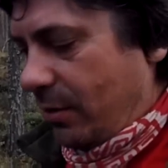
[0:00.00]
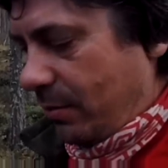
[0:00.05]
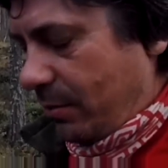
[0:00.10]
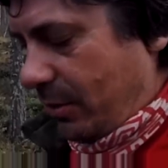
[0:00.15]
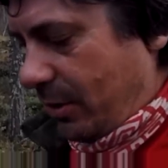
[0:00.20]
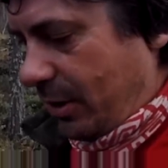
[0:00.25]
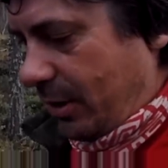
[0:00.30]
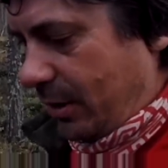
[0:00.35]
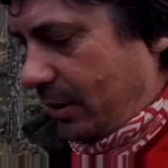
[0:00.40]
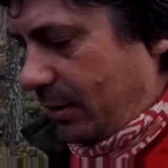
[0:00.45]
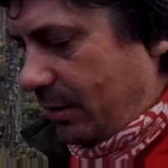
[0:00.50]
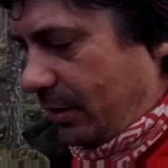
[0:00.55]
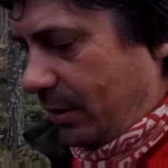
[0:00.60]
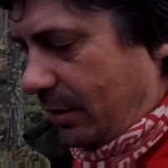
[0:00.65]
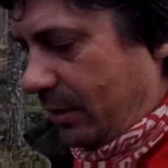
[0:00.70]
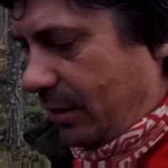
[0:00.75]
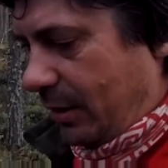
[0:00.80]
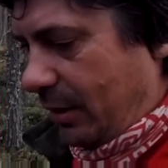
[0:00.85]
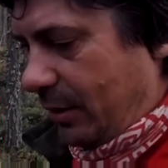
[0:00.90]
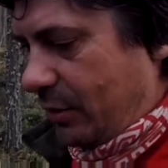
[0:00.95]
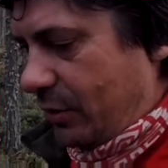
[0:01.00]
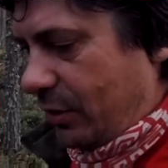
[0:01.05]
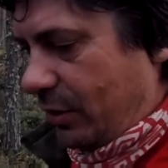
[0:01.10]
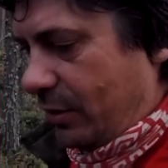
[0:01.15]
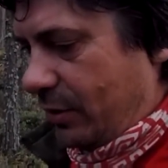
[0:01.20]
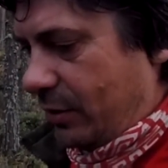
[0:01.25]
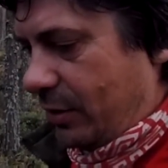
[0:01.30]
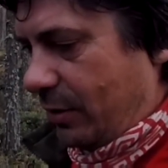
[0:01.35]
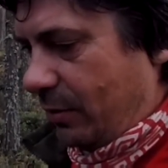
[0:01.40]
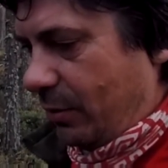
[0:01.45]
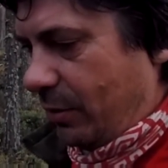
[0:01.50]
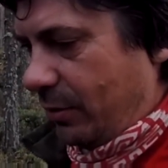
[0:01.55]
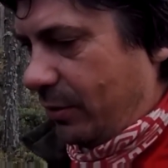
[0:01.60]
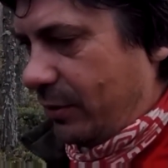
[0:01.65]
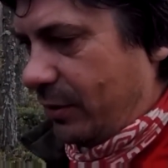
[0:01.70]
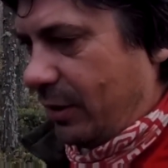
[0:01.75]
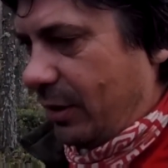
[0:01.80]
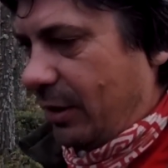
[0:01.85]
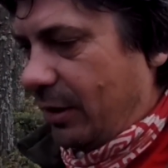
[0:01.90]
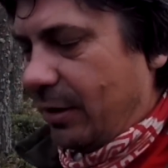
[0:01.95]
my intention, so we'll
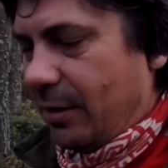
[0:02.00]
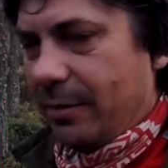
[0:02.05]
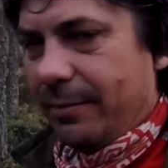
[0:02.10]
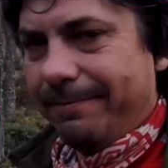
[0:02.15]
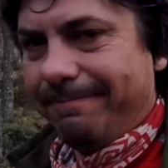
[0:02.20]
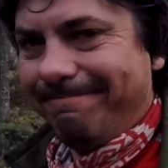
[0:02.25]
see.